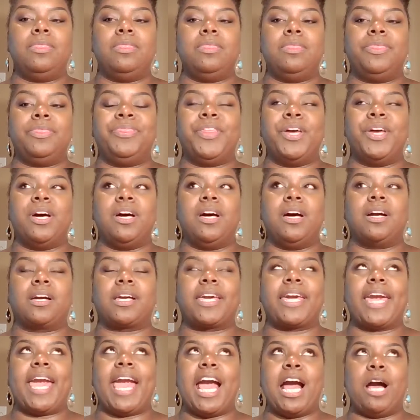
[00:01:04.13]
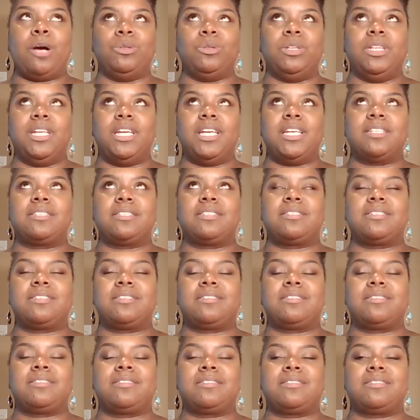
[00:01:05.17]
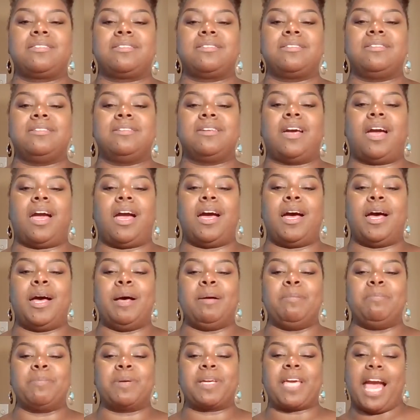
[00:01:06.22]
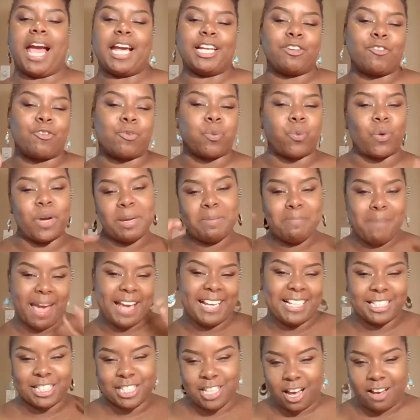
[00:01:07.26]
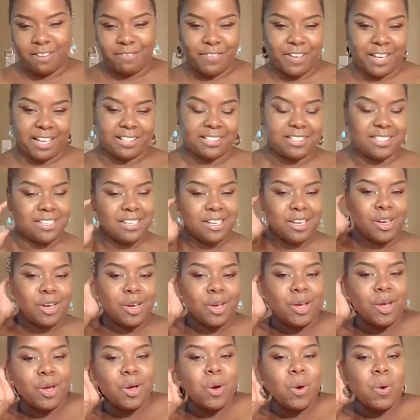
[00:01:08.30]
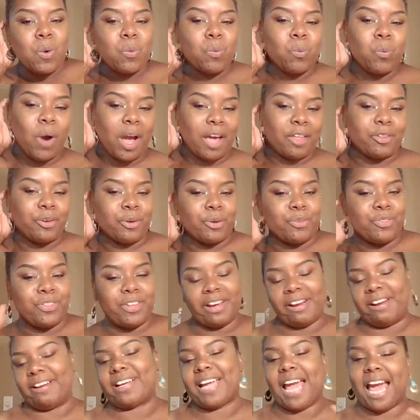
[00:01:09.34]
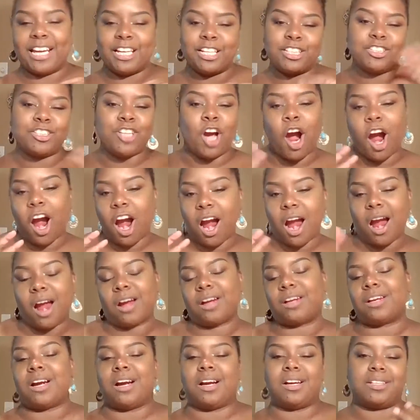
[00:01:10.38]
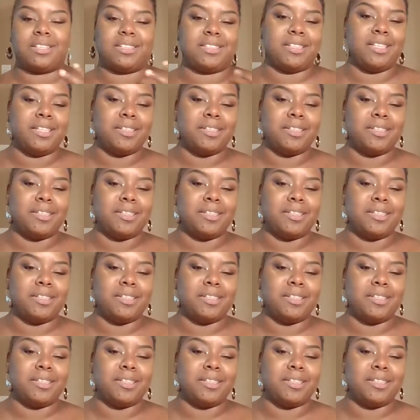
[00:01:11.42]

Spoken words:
the countless kind of remakes of it, whether they're kind of dark or,